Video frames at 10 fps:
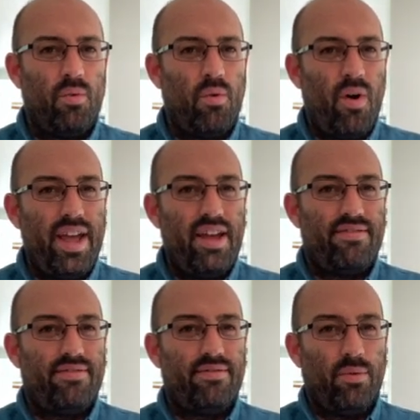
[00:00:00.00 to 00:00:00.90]
what
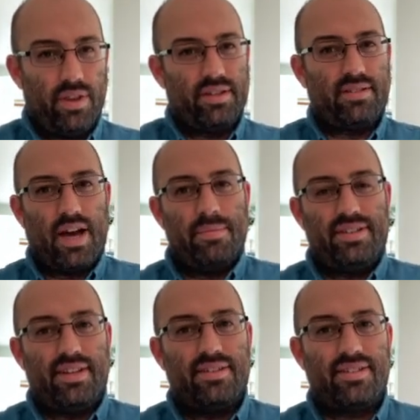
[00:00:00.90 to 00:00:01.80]
if what the
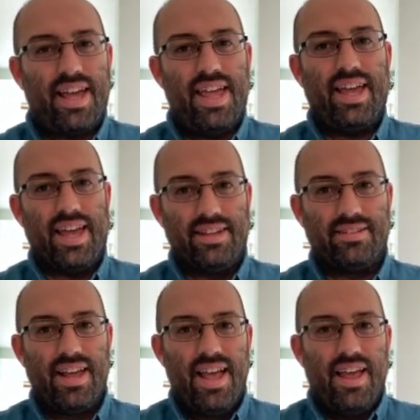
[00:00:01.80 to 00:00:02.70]
psalmist is saying is